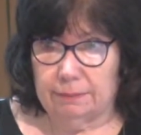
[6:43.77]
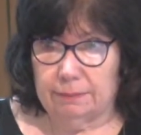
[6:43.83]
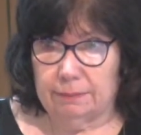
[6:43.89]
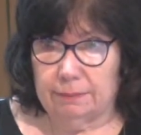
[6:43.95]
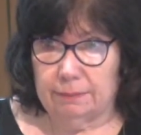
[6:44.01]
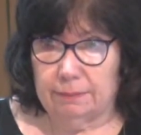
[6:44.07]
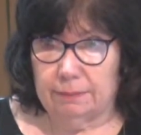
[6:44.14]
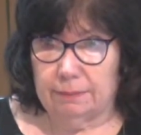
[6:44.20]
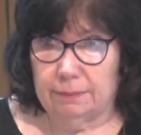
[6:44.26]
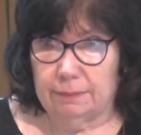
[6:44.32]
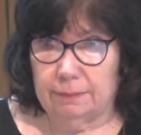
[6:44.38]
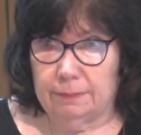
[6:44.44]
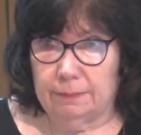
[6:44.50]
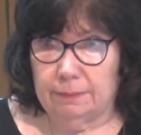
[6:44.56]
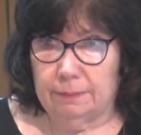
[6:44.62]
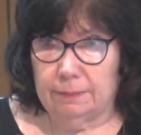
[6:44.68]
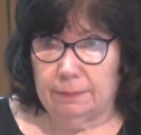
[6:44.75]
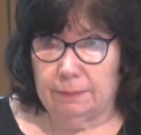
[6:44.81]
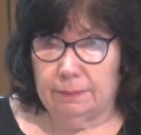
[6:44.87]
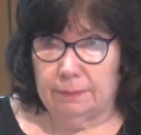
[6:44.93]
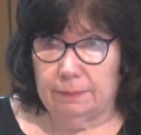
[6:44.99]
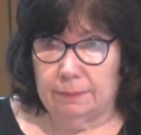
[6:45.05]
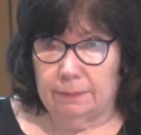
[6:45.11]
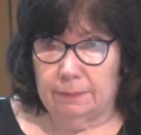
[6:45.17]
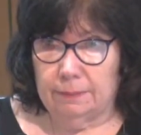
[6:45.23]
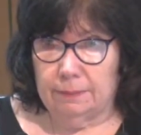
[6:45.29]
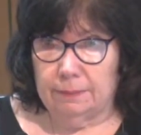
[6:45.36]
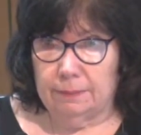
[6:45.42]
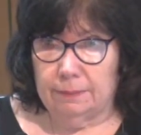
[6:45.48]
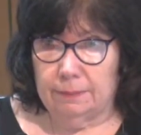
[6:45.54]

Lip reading: Nobody speaks.